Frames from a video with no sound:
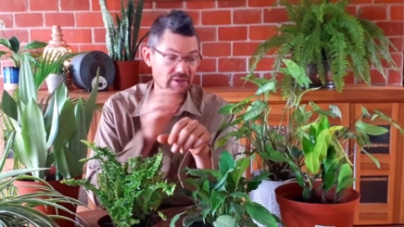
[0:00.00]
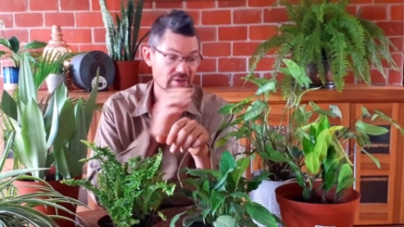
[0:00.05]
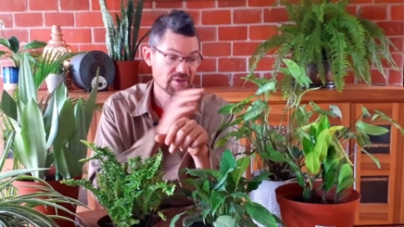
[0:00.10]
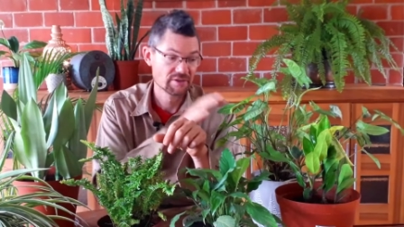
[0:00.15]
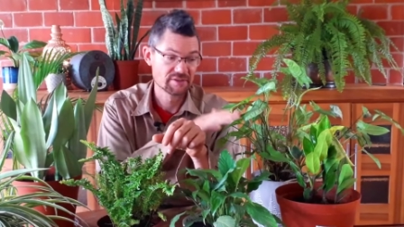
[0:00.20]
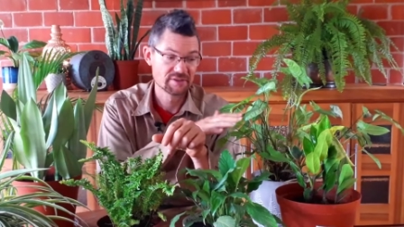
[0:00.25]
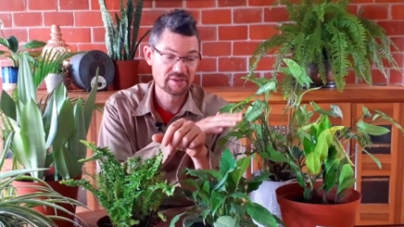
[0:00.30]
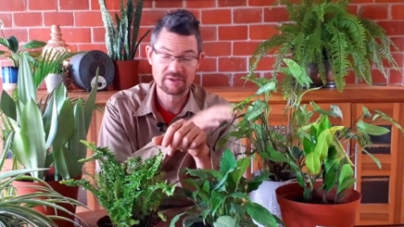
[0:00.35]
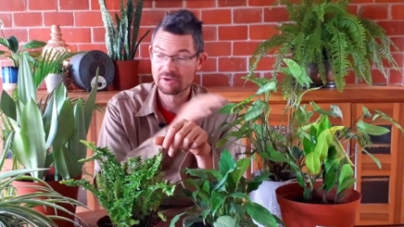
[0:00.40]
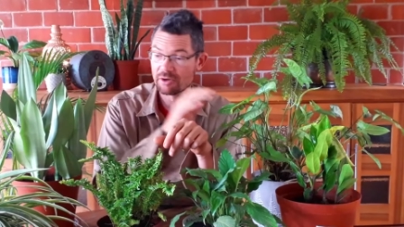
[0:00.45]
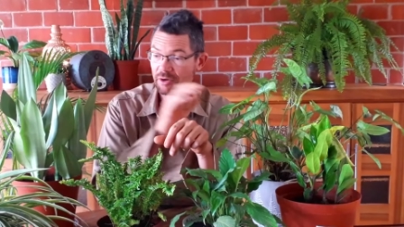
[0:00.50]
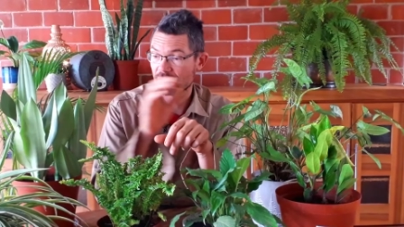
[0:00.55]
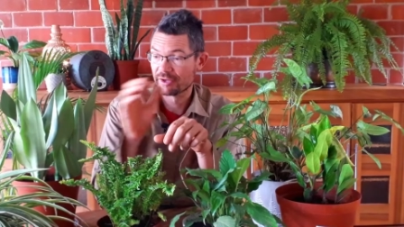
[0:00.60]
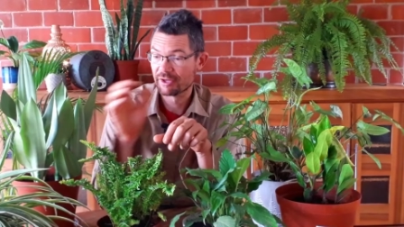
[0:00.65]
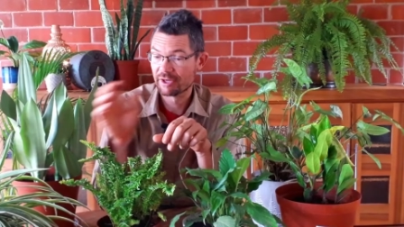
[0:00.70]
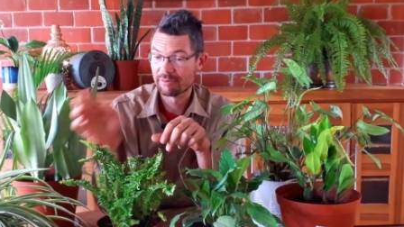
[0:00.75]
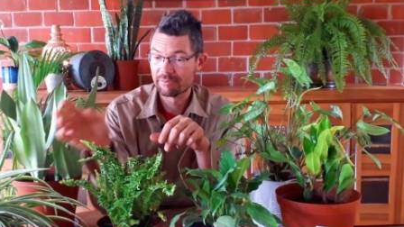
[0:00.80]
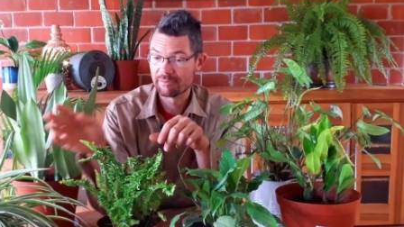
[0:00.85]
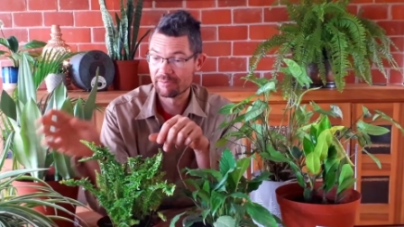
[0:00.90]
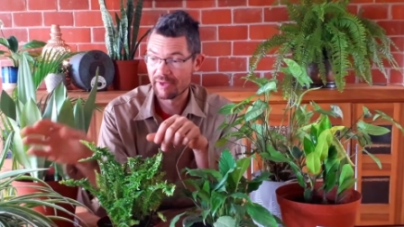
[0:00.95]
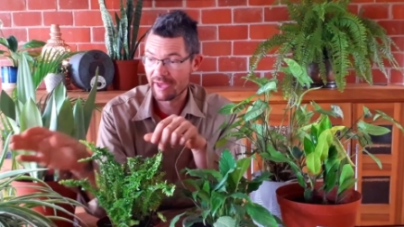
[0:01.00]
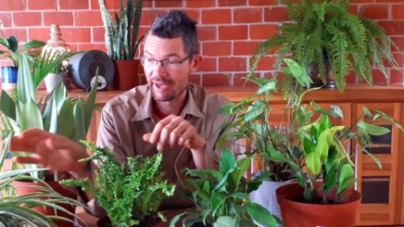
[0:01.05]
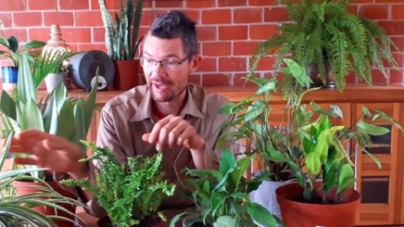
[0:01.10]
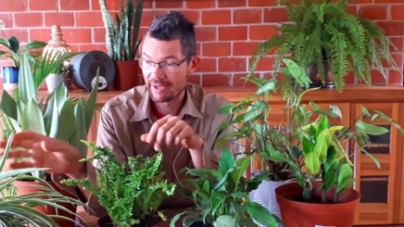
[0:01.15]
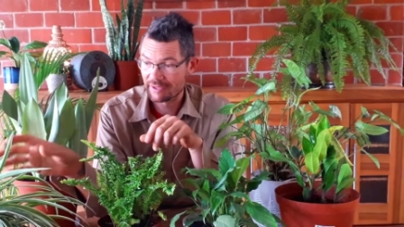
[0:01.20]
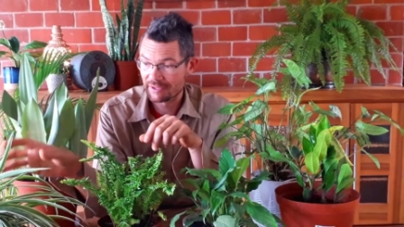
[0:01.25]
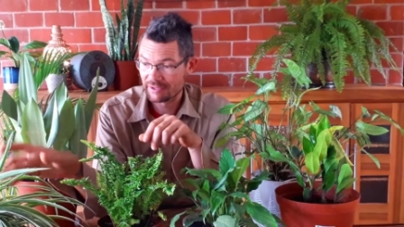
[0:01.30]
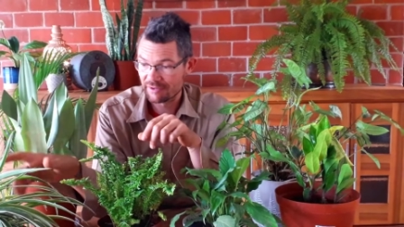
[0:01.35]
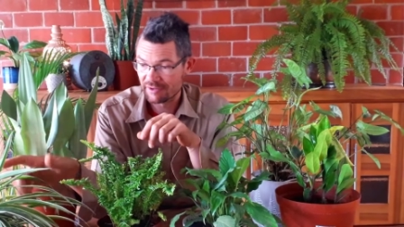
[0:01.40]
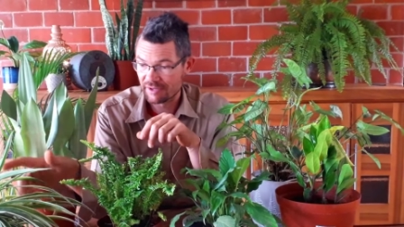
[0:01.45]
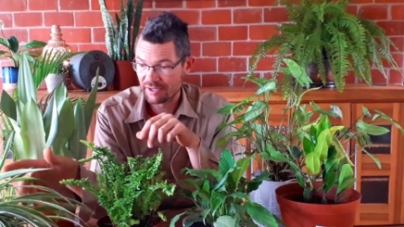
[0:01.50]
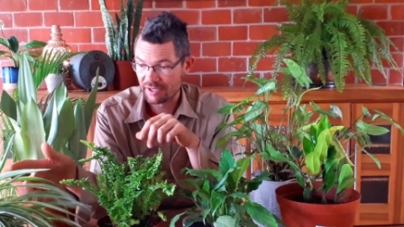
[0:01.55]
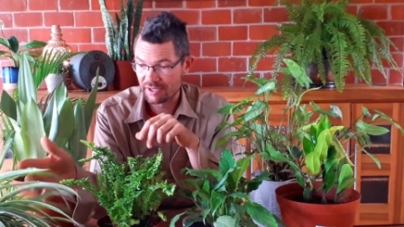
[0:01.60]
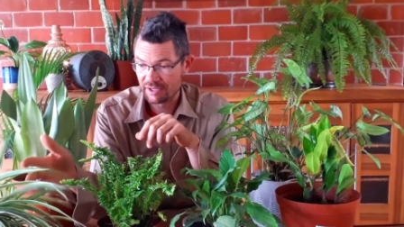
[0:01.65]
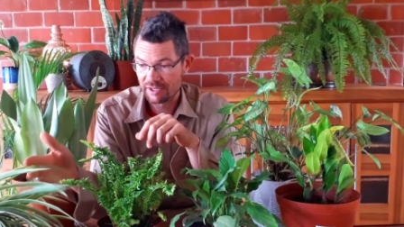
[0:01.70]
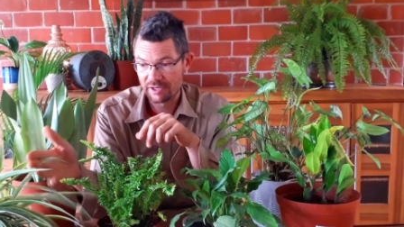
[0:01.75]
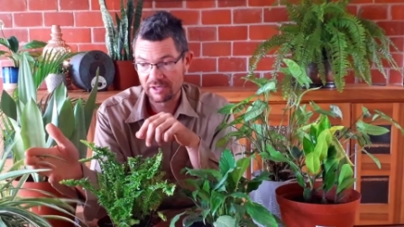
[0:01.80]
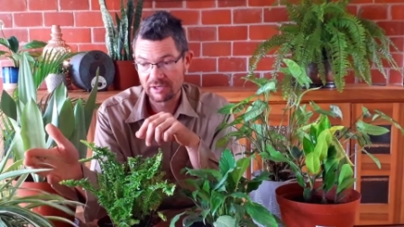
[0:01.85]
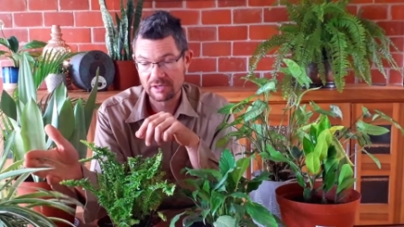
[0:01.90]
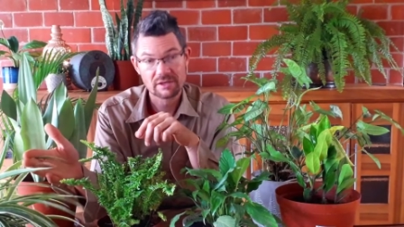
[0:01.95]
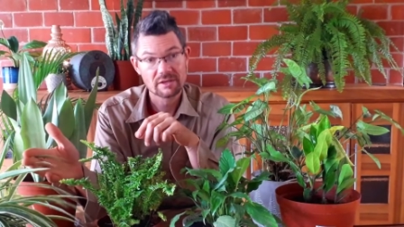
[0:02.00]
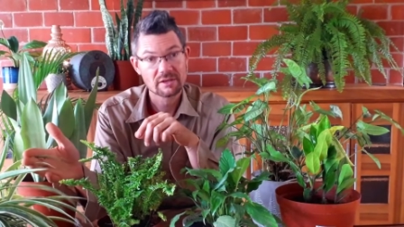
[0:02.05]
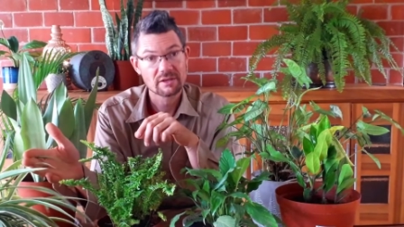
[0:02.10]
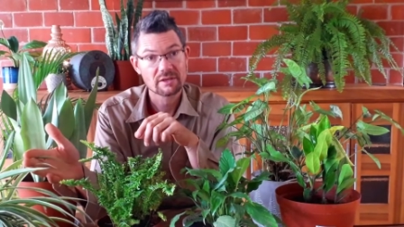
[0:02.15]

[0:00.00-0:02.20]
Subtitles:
the Syngonium, and the